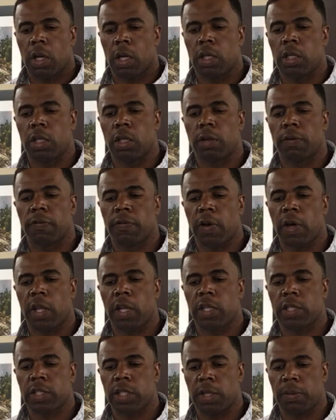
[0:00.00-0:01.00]
Identify
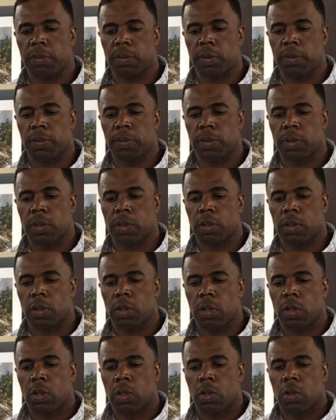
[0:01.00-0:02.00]
the symptoms,
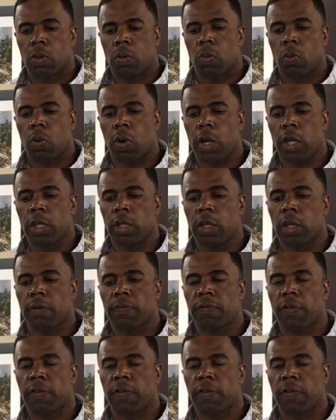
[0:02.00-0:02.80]
where you can